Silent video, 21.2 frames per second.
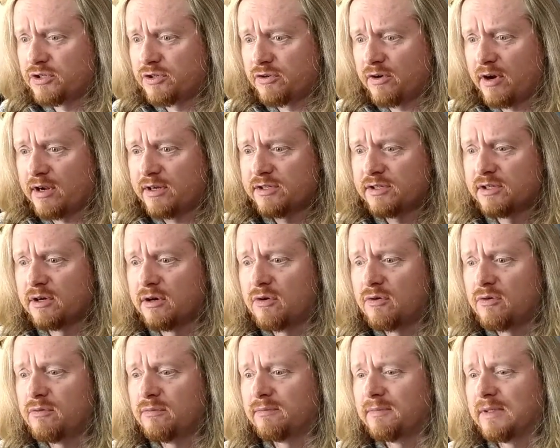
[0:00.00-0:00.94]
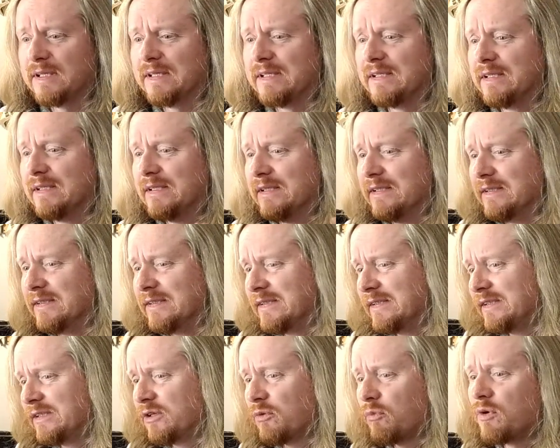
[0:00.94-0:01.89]
strikes go,
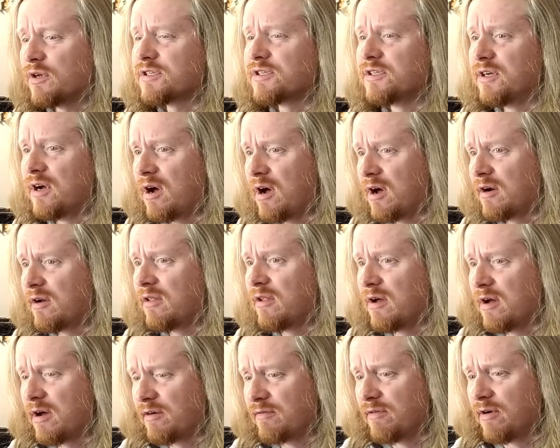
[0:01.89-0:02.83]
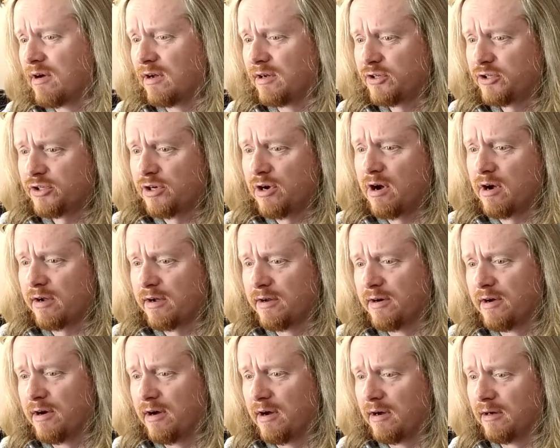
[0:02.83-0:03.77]
there was not a lot of shock and
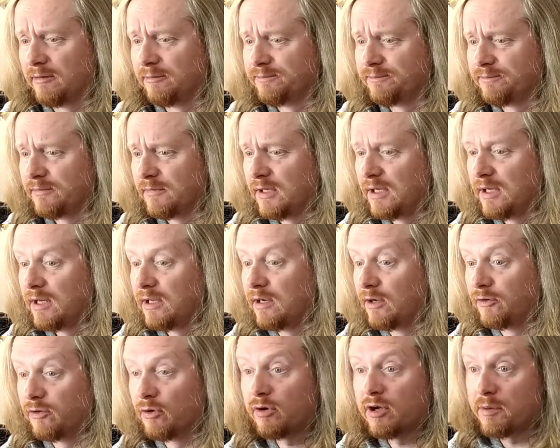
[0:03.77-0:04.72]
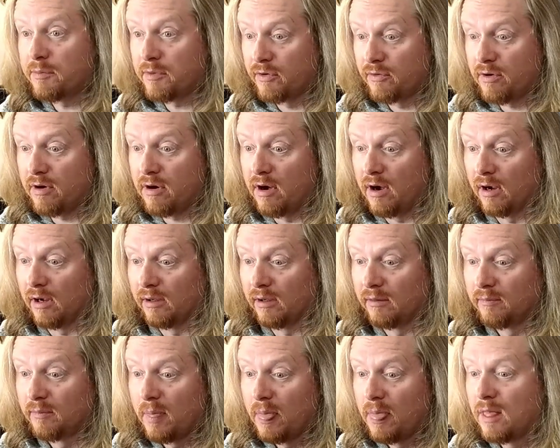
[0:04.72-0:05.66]
awe. Now don't get me wrong,
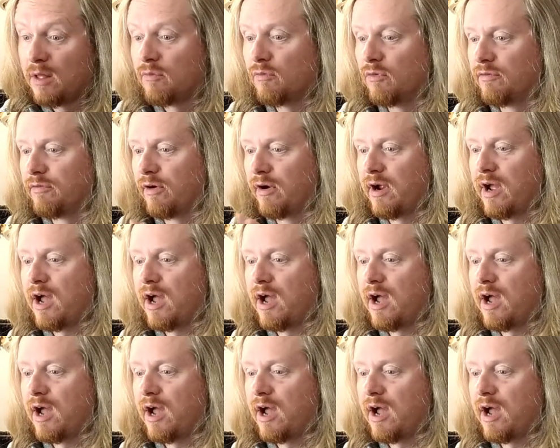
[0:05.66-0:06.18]
we're very